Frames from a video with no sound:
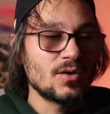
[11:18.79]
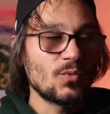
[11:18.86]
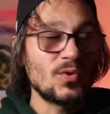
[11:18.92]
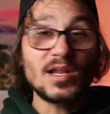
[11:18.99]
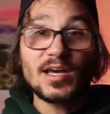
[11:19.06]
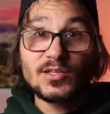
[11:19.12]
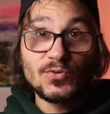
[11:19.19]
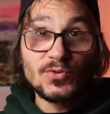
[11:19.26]

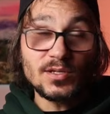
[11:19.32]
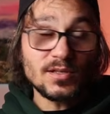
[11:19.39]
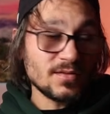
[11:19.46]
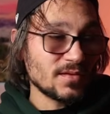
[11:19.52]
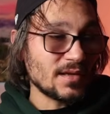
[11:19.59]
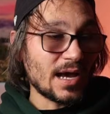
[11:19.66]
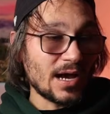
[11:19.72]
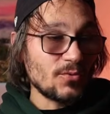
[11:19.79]
Will I do
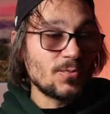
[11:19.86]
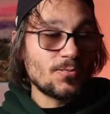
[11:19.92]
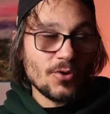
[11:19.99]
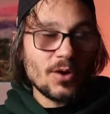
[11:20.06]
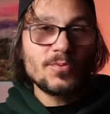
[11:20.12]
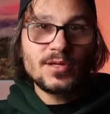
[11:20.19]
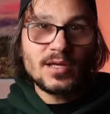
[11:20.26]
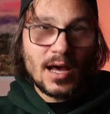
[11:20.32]
it? I will
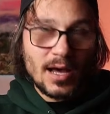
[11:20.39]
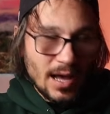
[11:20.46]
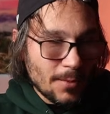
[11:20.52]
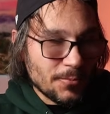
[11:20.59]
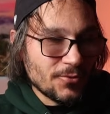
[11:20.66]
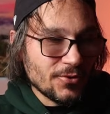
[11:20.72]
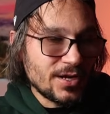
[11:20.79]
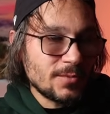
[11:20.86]
probably
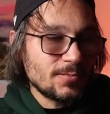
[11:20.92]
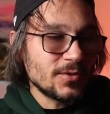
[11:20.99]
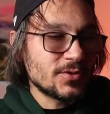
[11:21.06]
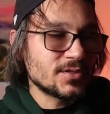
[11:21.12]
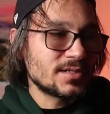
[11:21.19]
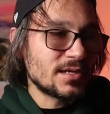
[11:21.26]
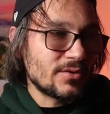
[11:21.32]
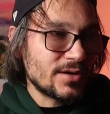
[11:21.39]
upgrade,
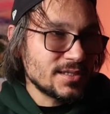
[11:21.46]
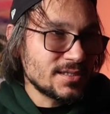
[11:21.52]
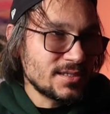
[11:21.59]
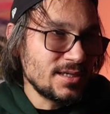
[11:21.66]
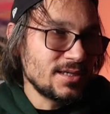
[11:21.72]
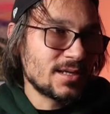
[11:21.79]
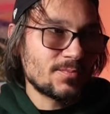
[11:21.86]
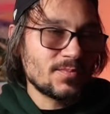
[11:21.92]
because now I
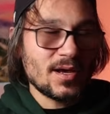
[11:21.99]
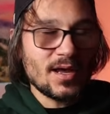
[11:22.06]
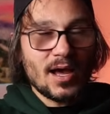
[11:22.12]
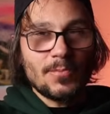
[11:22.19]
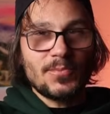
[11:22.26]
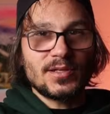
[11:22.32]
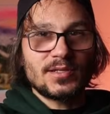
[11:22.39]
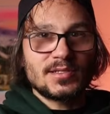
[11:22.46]
see that my
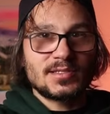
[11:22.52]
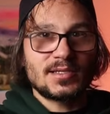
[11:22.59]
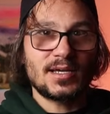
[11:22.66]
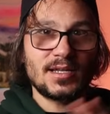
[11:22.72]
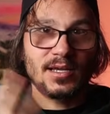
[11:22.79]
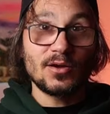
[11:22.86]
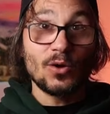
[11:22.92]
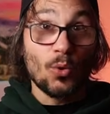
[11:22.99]
iPad is
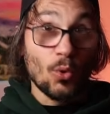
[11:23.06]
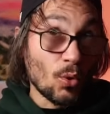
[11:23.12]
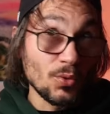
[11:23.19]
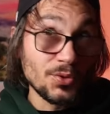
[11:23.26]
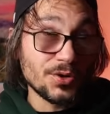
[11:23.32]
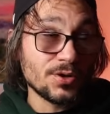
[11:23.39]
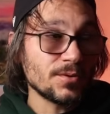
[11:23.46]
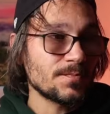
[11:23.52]
getting
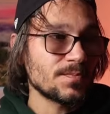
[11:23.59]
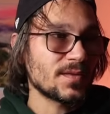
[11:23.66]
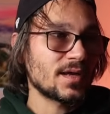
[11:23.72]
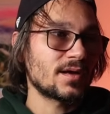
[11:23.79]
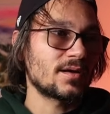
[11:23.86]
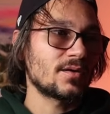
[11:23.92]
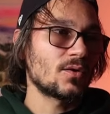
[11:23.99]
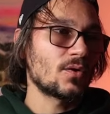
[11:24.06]
older.
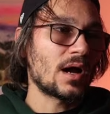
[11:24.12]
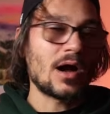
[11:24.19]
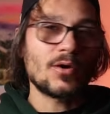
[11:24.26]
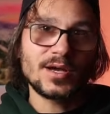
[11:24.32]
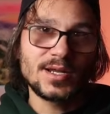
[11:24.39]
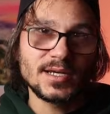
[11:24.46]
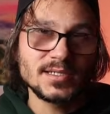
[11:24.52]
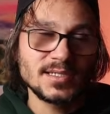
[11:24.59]
How
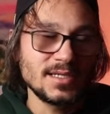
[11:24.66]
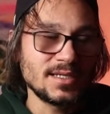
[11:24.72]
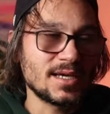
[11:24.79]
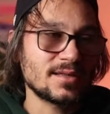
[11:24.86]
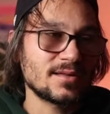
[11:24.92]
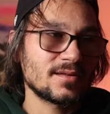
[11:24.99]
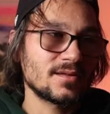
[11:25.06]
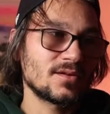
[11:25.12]
can I see
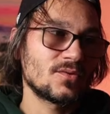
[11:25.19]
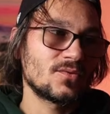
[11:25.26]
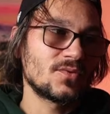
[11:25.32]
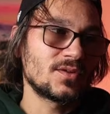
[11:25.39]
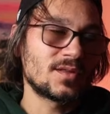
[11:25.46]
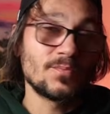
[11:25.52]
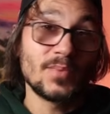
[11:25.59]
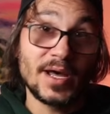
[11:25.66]
that?
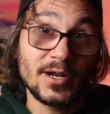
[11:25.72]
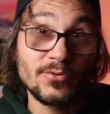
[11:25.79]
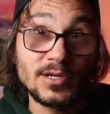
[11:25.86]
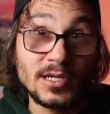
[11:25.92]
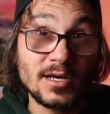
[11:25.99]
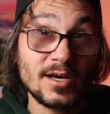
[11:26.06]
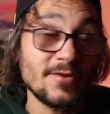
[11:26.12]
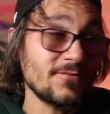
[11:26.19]
With the
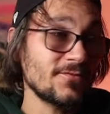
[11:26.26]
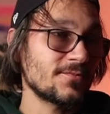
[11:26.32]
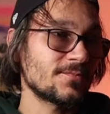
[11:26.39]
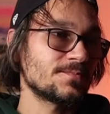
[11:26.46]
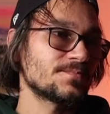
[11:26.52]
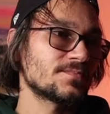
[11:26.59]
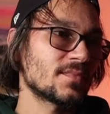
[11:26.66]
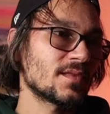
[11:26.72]
battery life.
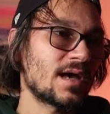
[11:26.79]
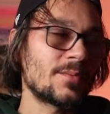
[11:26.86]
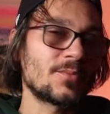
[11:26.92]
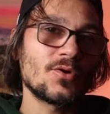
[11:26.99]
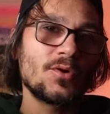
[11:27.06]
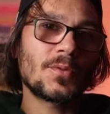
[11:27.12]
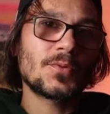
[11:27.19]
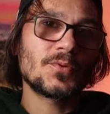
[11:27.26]
I'm
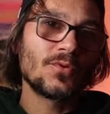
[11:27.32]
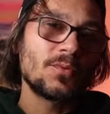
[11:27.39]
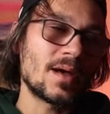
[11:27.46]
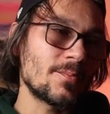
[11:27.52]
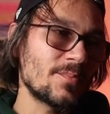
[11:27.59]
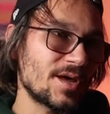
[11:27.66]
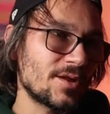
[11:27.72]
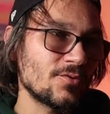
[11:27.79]
going through
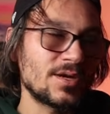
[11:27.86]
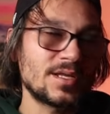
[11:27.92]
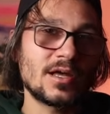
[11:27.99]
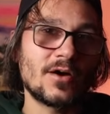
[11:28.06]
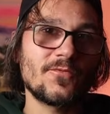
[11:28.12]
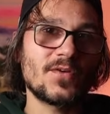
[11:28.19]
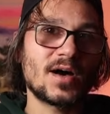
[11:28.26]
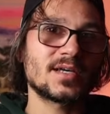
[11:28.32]
my battery
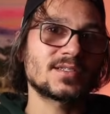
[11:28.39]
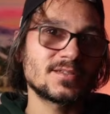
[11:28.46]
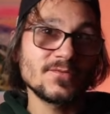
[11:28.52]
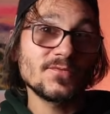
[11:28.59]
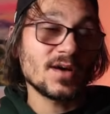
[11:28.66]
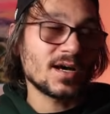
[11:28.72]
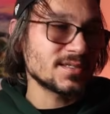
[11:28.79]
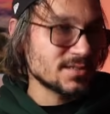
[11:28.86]
now faster
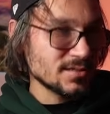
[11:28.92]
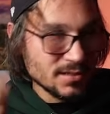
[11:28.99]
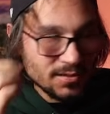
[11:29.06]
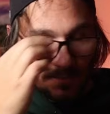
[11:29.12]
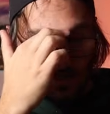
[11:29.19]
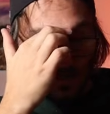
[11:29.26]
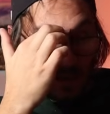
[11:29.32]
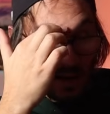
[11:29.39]
and faster.